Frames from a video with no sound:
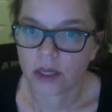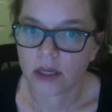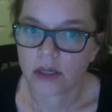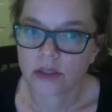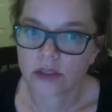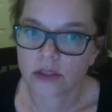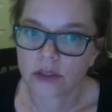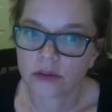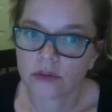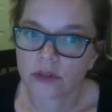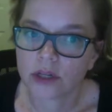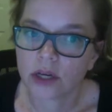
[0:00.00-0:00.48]

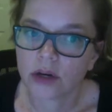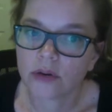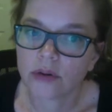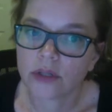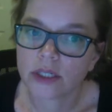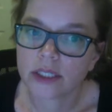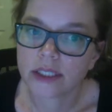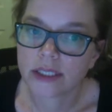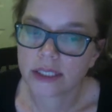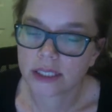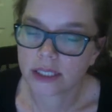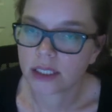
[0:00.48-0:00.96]
So
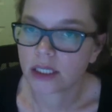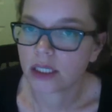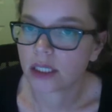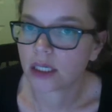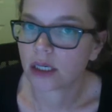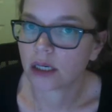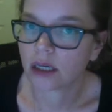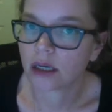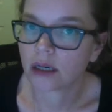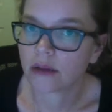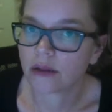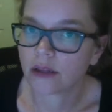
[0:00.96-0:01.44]
notice
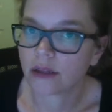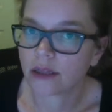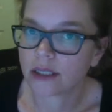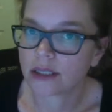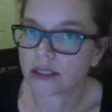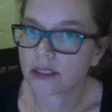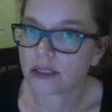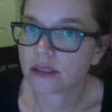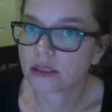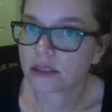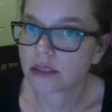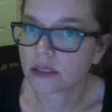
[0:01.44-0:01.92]
here that
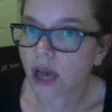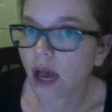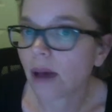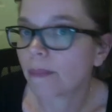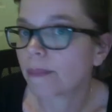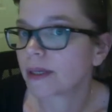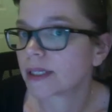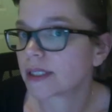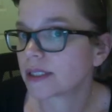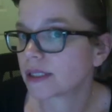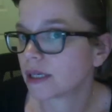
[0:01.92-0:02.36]
this is a topic